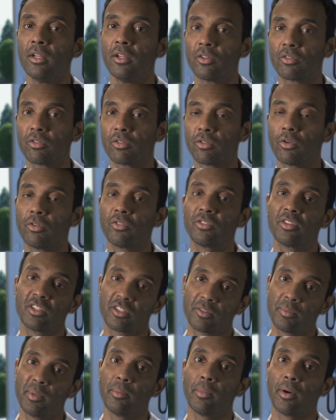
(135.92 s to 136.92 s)
So those
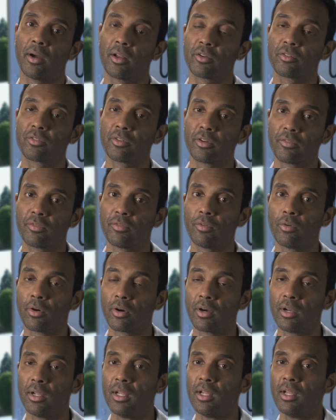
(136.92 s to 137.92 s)
things to be monitored
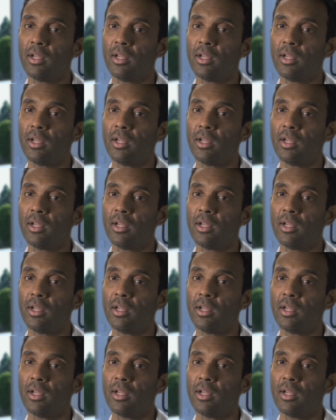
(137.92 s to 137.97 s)
for.